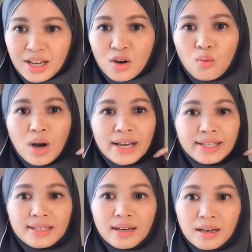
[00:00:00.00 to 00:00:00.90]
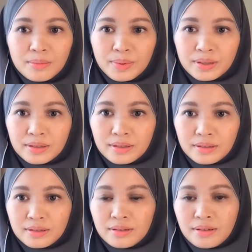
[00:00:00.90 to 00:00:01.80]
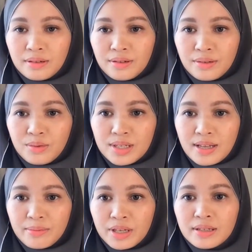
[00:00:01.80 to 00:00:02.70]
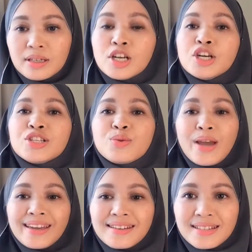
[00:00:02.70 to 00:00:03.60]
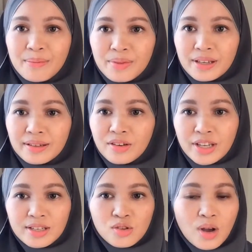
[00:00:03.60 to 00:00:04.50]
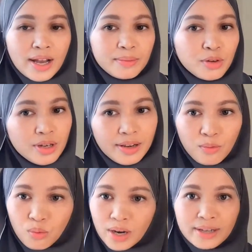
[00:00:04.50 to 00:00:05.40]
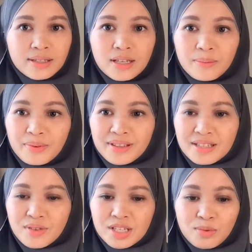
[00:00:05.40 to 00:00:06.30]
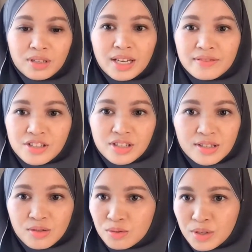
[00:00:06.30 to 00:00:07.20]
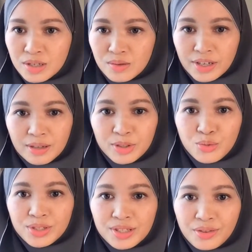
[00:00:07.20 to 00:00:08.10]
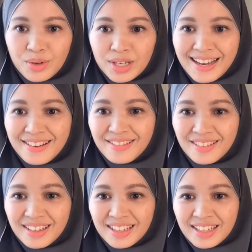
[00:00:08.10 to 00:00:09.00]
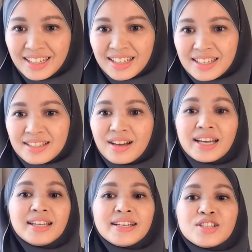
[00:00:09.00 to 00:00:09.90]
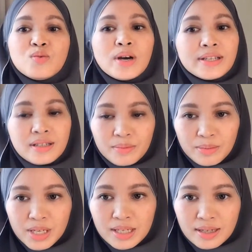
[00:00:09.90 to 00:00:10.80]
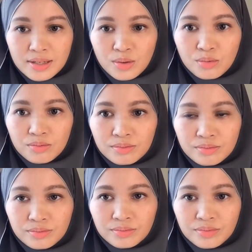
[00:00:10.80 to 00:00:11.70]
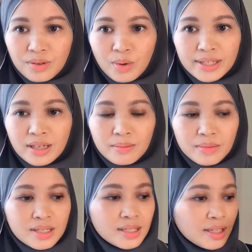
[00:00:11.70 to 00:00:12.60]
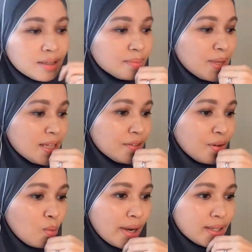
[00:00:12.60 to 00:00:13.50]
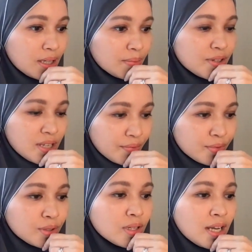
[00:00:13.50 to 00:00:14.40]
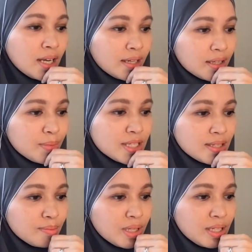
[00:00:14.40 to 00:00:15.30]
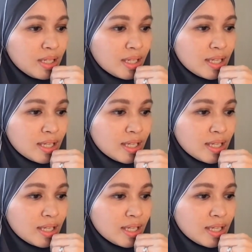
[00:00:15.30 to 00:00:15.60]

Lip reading: Wind up. What does that mean? To end something. Okay, so I'm going to wind up this Facebook Live session soon because we're at number 23 now. So I'd like to wind up the meeting soon. Wind up. There's another meaning for wind up. There's several. Another meaning